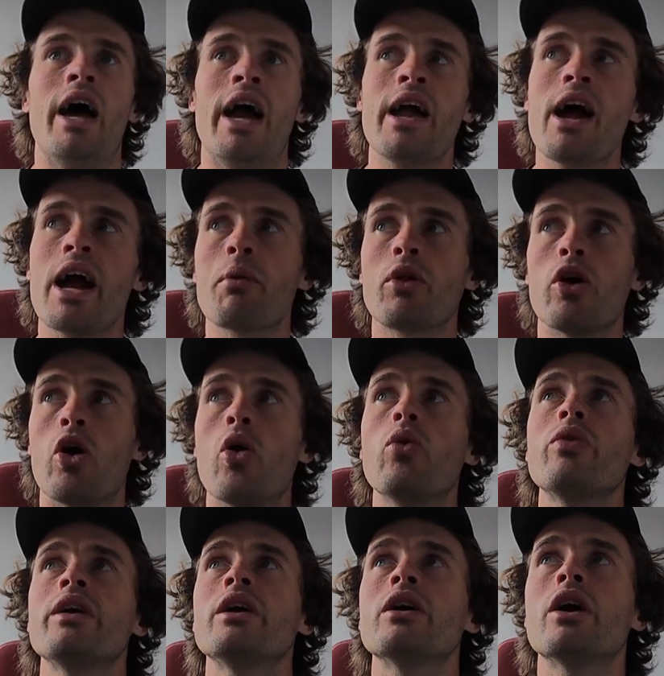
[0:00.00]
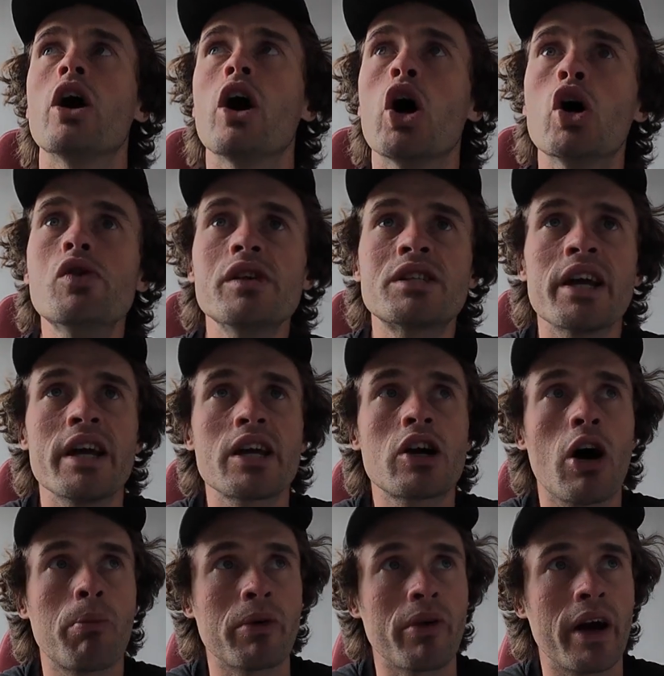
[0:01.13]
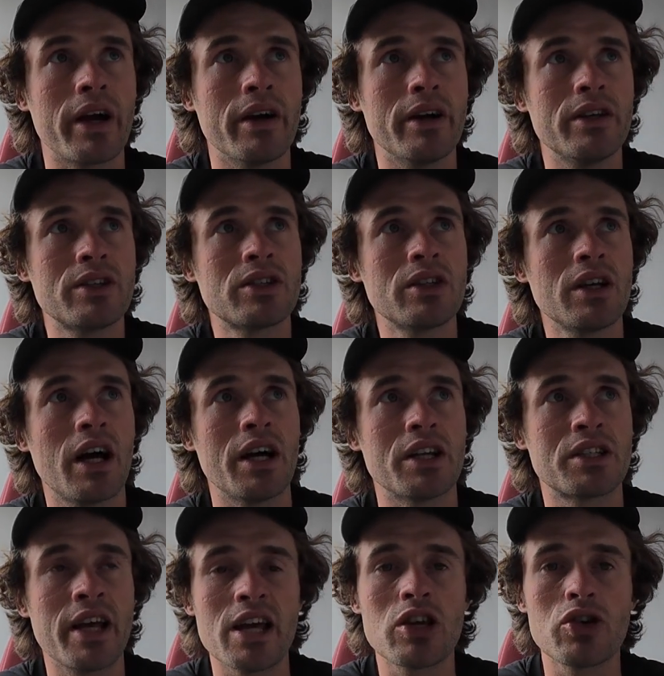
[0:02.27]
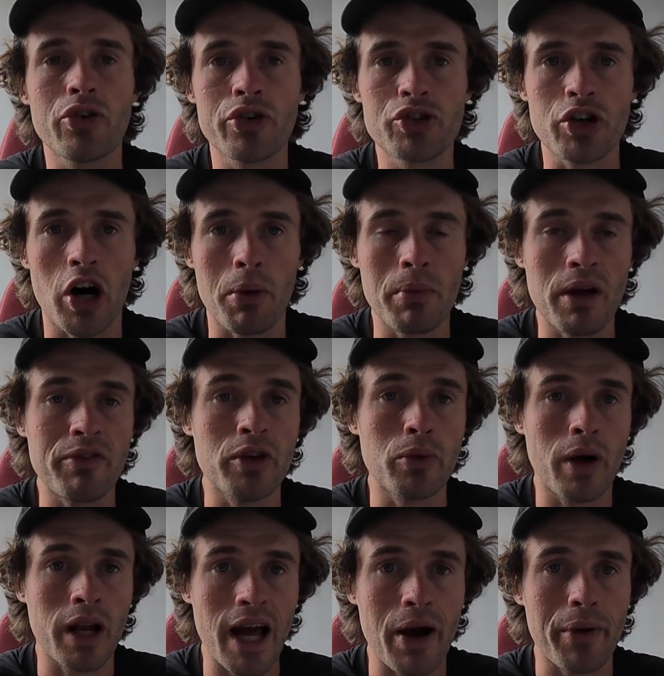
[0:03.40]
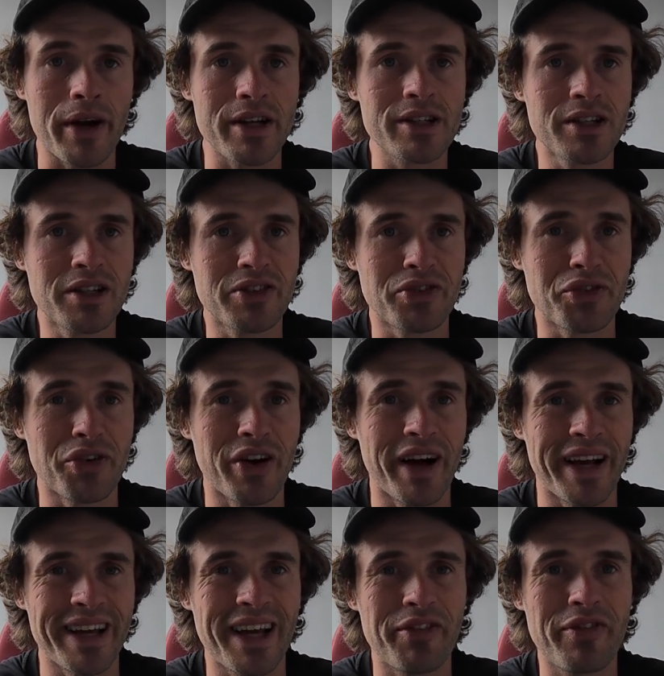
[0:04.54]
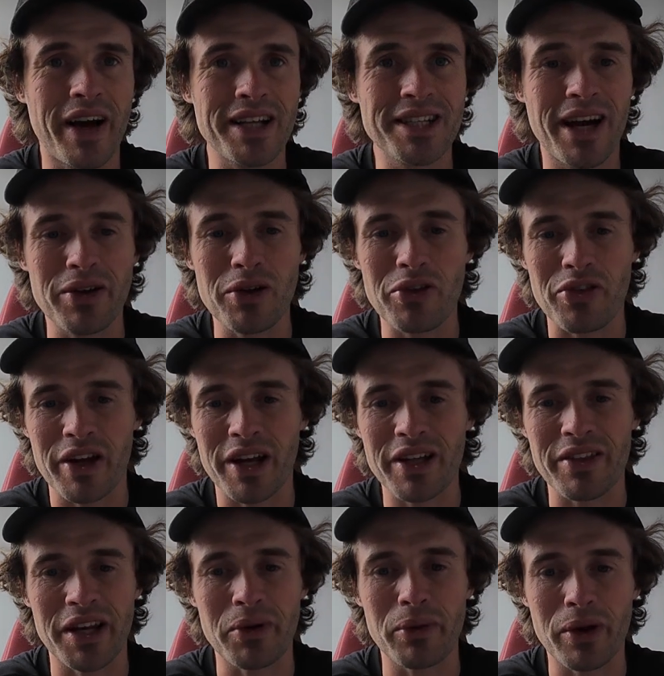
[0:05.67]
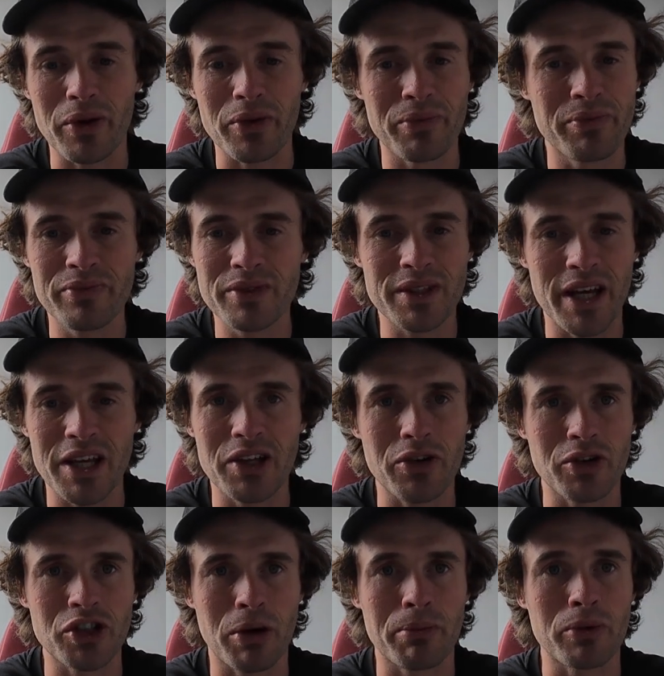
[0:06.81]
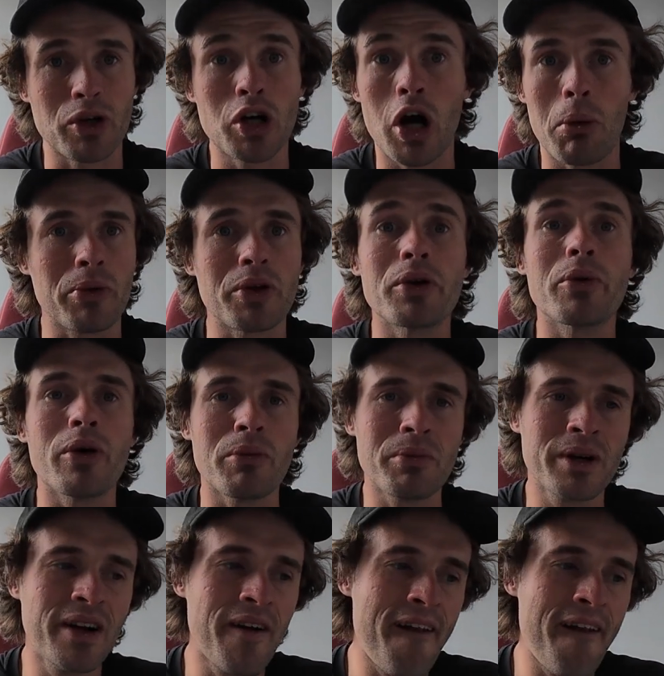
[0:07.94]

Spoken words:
AI will only overtake copywriters and take your job if you allow it, right? If that's how you think, then it will take your job and gobble you up.